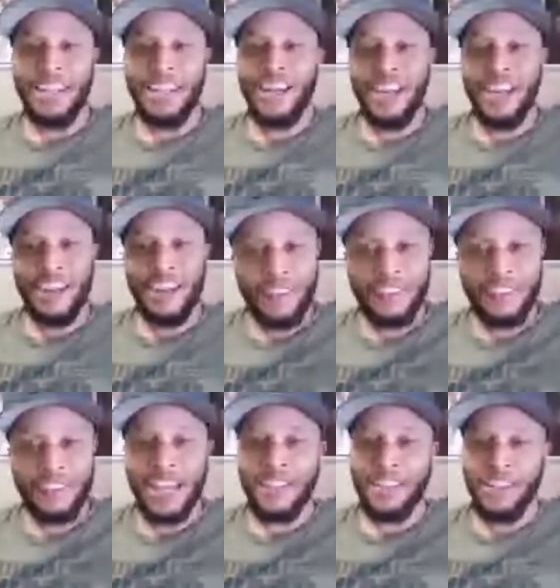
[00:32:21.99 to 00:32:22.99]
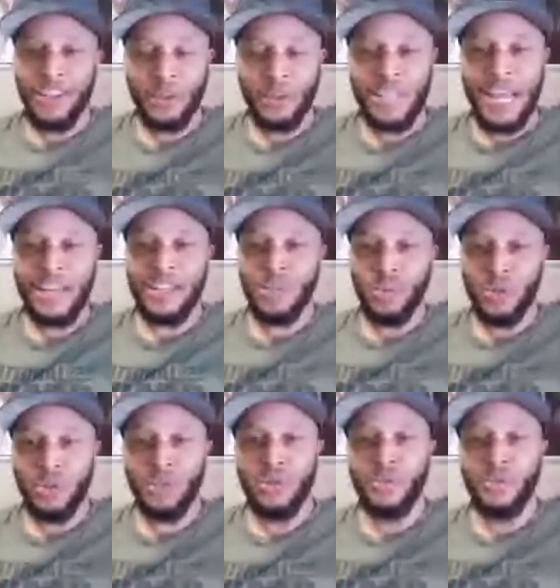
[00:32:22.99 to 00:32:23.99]
there, take these
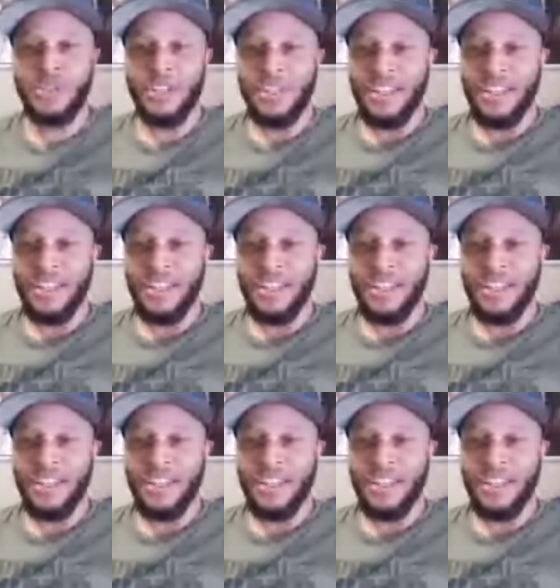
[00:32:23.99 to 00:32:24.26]
wounds.